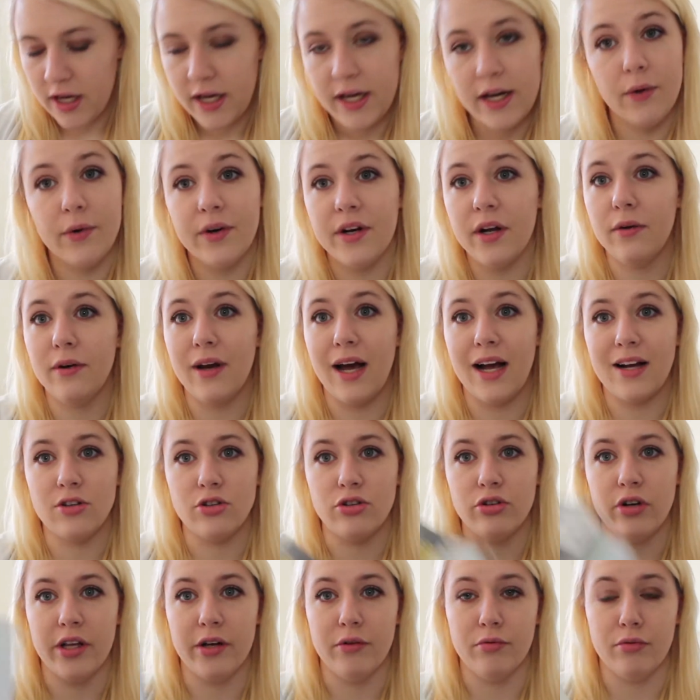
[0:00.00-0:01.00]
Now I don't
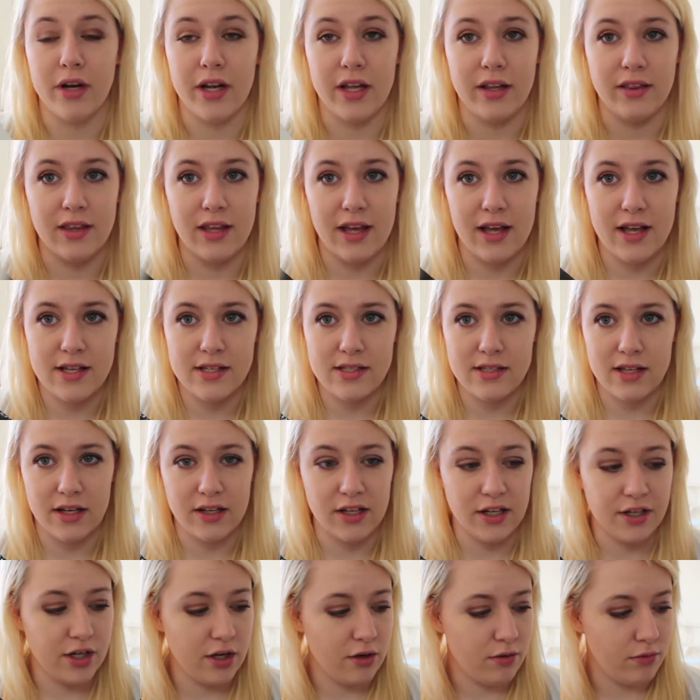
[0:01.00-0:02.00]
actually read this
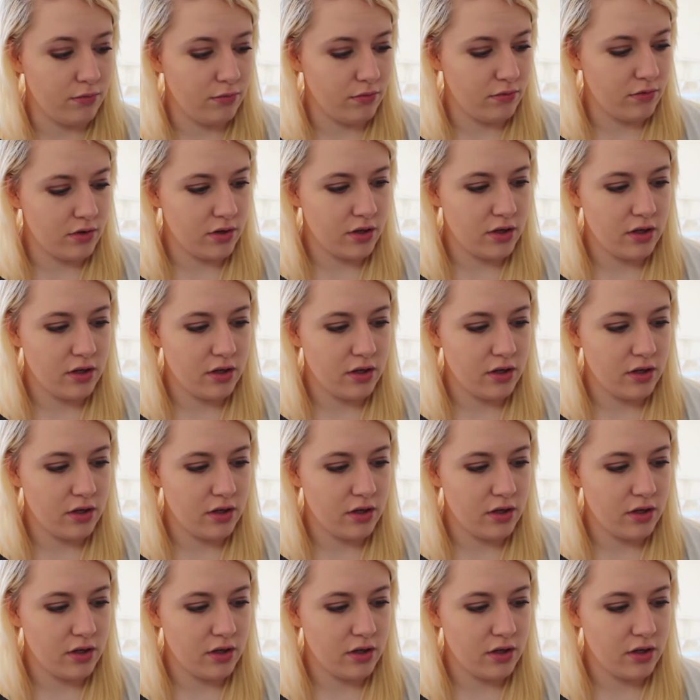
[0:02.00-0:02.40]
and I don't